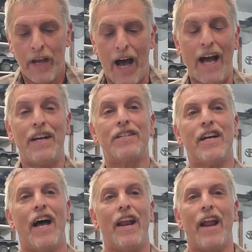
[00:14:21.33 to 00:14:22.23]
I
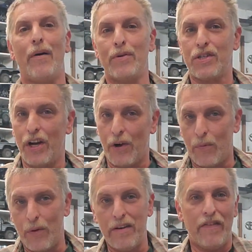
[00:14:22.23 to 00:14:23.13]
decided I was going to
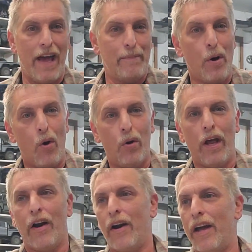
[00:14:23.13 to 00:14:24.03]
revamp a whole
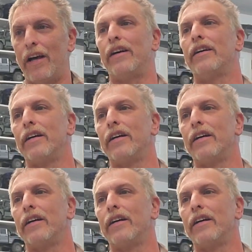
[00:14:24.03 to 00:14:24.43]
area